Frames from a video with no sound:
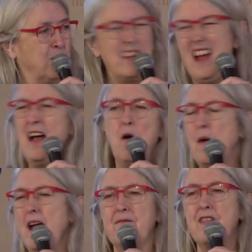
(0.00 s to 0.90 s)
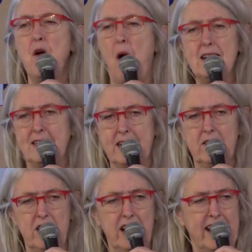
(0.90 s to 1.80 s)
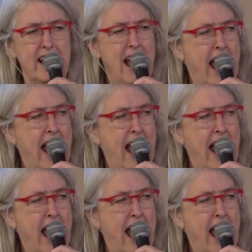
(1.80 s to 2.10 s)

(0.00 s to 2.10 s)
We, we have no idea, really,